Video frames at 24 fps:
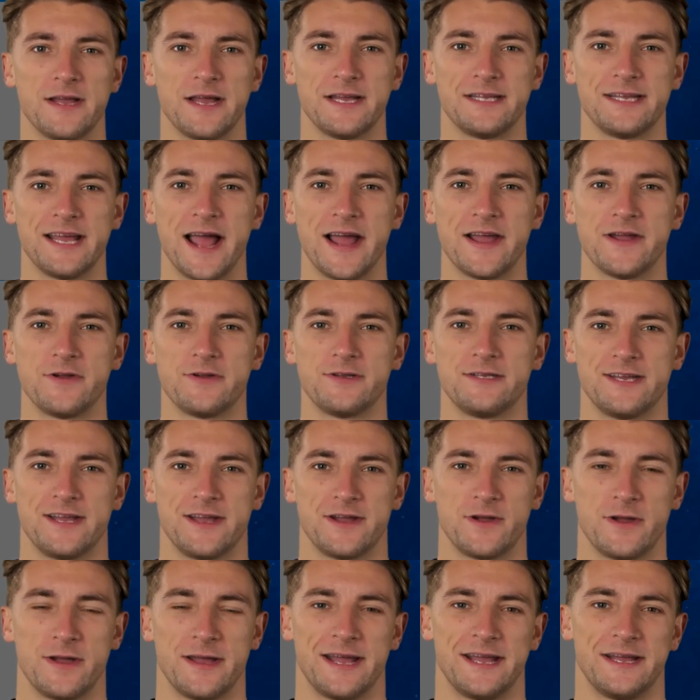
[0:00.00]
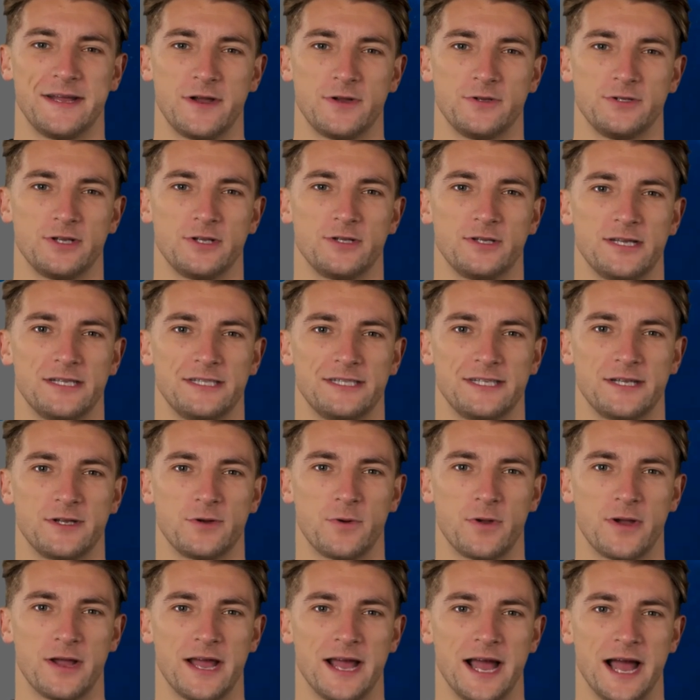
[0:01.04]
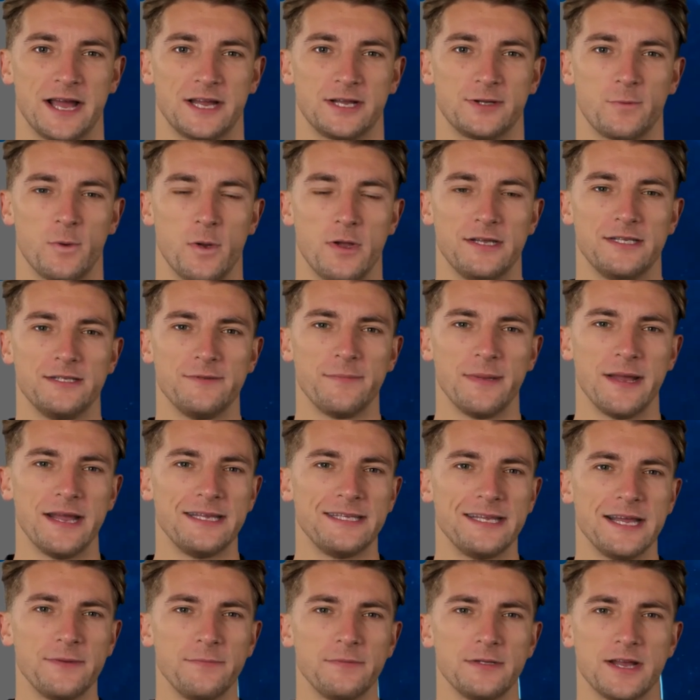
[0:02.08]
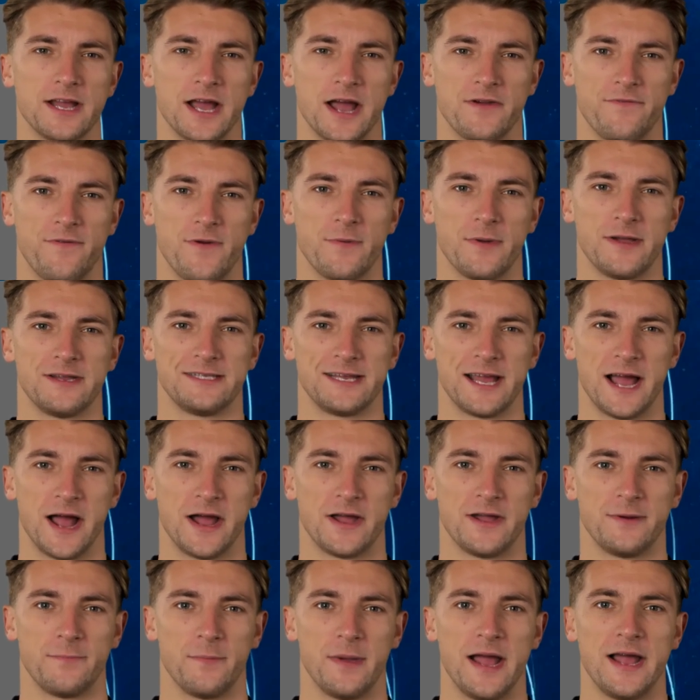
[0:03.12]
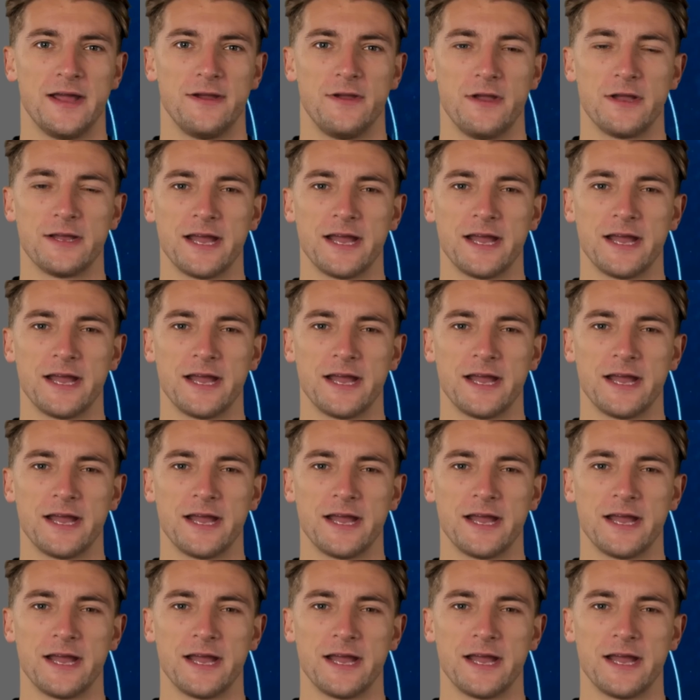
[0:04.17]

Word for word: Attackers, including those using zero-day exploits, may attempt to compromise the honeypot,